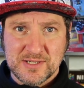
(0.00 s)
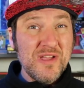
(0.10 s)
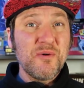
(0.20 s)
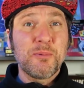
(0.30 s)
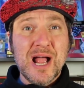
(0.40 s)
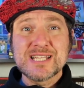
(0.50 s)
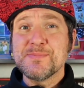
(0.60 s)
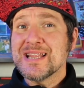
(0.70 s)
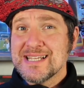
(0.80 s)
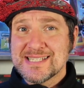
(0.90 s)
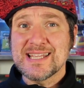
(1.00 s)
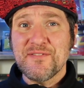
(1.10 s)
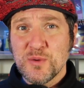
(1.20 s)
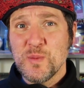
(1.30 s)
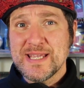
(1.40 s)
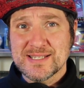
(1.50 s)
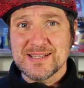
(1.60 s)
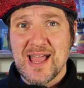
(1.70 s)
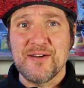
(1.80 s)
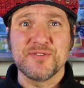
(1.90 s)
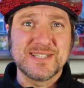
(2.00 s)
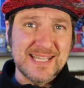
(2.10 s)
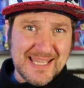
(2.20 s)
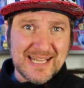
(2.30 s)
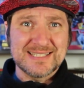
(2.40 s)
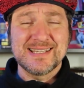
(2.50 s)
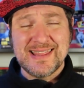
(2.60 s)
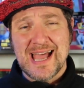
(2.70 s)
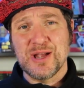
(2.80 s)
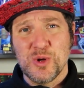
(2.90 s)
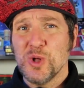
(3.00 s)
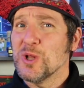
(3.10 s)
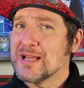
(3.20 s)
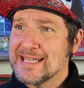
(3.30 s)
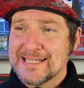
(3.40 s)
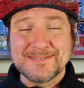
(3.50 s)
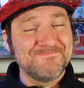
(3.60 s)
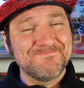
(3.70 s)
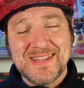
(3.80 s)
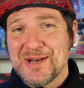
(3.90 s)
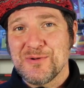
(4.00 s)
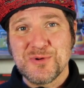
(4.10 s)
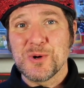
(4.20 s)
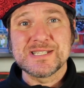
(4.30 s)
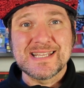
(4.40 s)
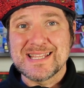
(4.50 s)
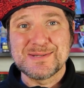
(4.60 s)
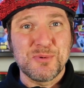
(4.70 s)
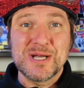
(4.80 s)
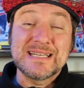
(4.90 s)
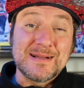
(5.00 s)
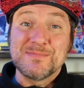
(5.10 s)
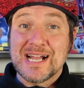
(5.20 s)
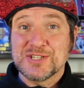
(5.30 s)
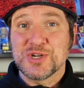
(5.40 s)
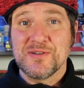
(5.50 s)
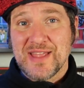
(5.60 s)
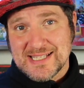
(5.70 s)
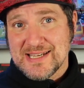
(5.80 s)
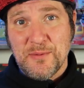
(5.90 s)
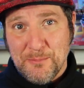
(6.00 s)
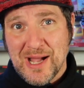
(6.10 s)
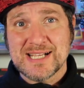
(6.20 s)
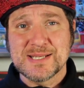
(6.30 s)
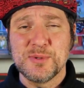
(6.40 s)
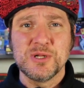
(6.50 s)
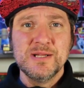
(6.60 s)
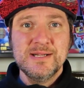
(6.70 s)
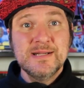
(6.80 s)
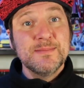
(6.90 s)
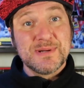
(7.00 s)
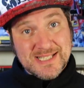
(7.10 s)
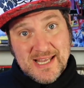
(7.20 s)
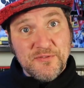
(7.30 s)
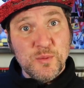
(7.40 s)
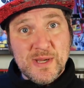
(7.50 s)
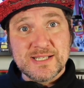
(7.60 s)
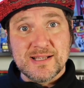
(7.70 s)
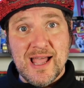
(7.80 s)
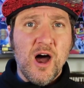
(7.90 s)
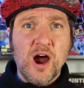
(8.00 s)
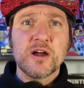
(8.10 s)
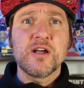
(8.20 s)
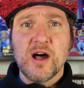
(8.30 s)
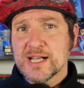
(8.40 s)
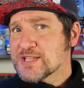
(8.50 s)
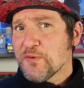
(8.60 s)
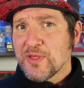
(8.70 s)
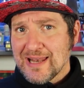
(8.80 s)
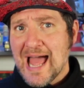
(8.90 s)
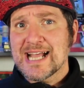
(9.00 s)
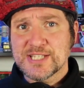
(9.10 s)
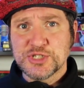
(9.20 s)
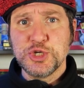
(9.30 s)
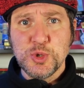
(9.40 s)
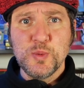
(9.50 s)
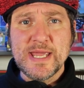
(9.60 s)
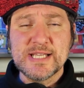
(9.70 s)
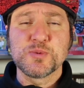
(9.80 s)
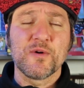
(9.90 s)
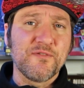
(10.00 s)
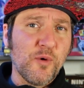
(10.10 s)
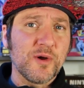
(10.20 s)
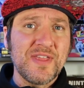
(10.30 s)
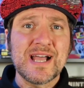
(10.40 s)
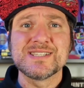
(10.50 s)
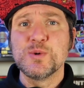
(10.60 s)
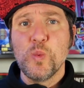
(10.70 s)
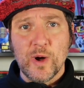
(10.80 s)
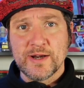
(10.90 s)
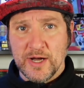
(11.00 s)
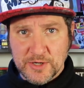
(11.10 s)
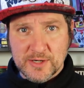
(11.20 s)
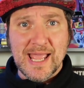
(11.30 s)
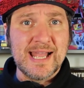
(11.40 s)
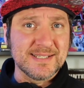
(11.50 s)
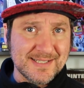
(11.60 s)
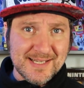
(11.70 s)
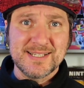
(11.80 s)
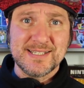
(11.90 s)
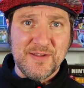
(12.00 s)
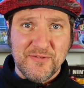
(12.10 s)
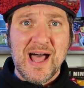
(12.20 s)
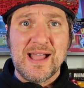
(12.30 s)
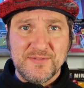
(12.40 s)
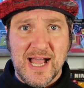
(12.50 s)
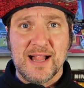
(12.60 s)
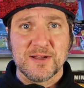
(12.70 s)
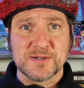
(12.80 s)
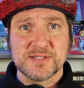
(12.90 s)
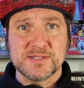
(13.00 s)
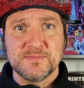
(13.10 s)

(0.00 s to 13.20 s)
We have approximately 7 weeks left to get to that goal, and you know, of course, at this point, I'm not sure if that's even possible, but 7 weeks left. Our costs for the last 2 weeks were $4,165.